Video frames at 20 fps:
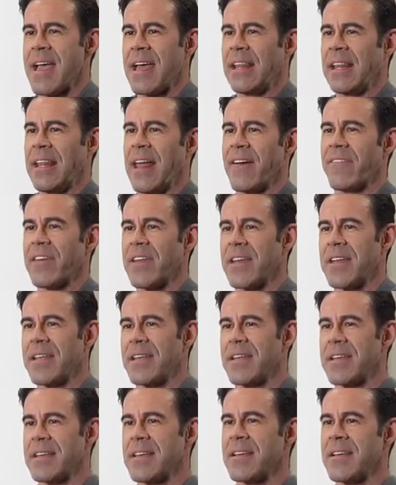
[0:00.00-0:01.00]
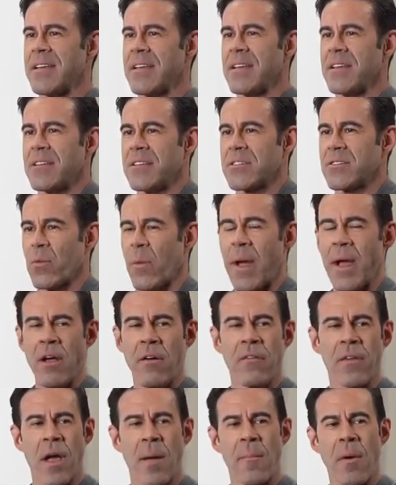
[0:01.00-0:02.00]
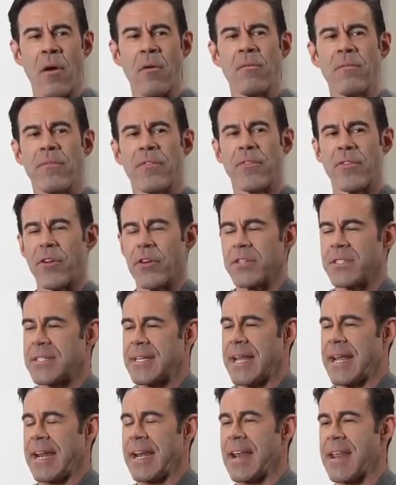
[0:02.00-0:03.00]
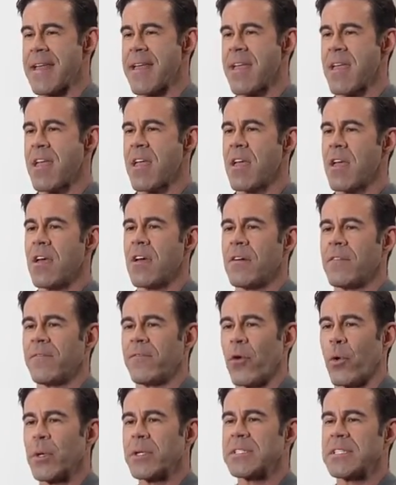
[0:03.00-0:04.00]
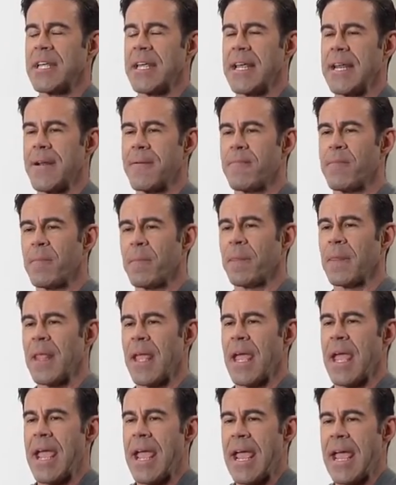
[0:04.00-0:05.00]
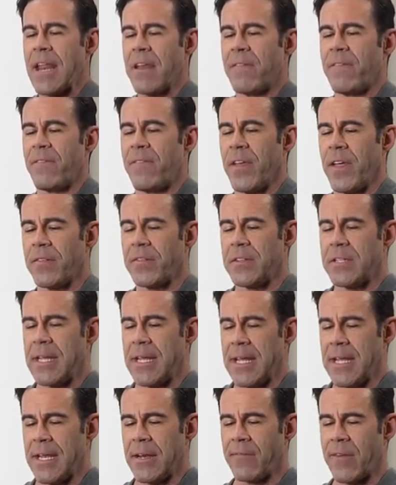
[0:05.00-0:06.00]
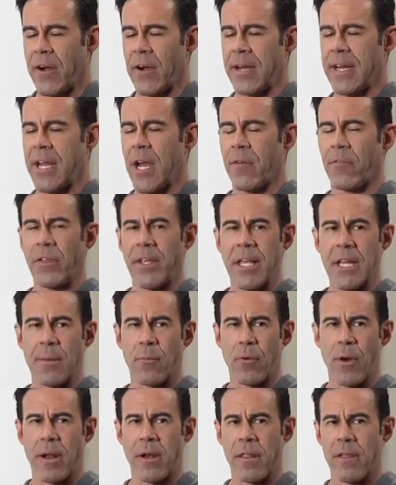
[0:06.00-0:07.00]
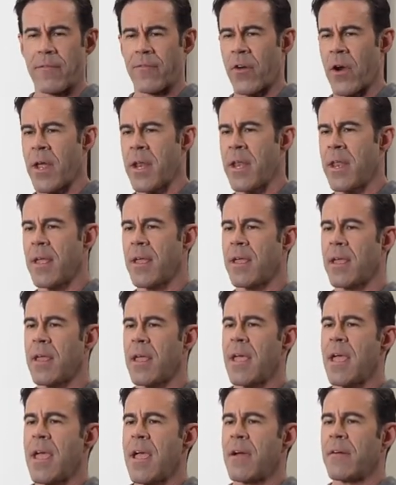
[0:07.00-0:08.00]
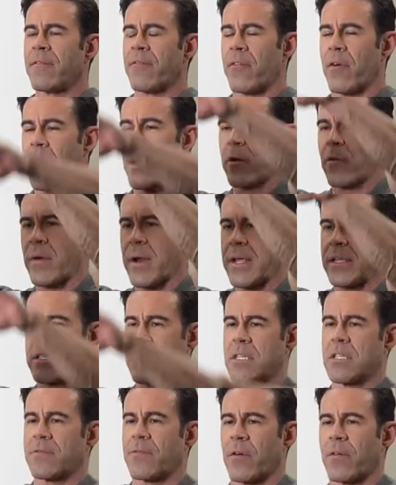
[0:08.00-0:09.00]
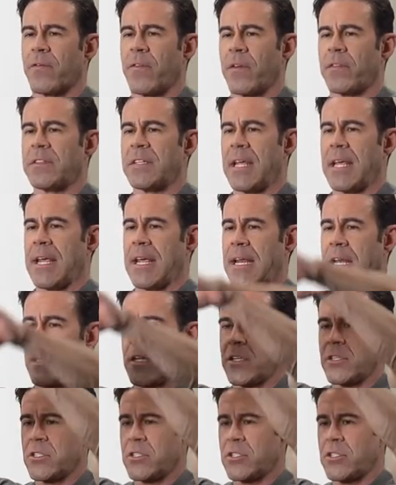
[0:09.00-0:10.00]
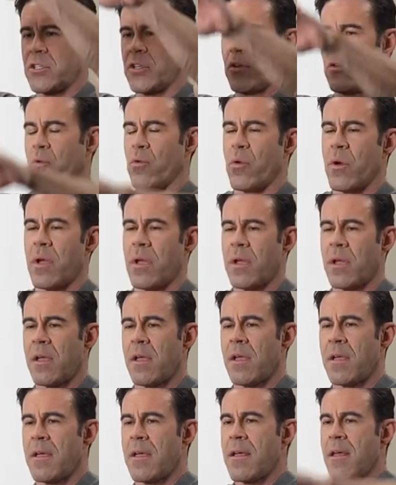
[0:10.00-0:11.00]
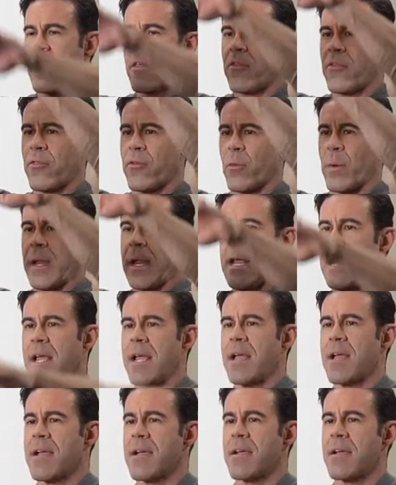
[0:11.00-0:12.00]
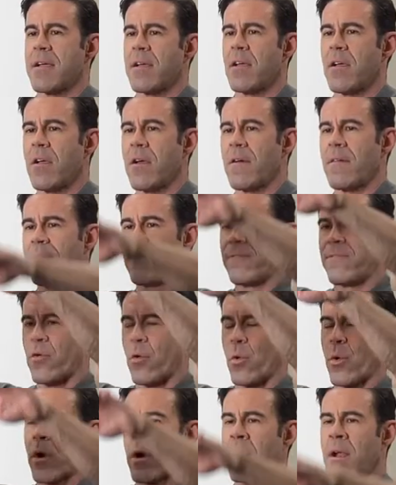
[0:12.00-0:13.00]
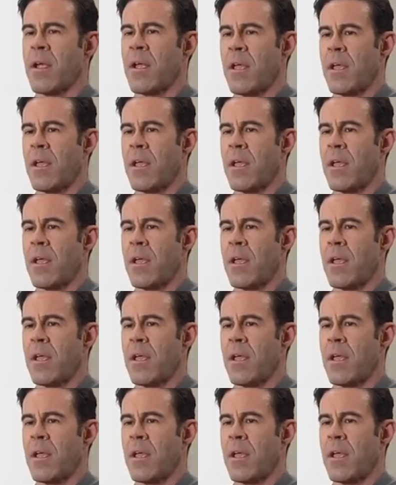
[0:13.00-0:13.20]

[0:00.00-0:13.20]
11, 12, come on, 13, 14, and 15. Very carefully get them around to the front. Front raises for 15, 2, 3, 4,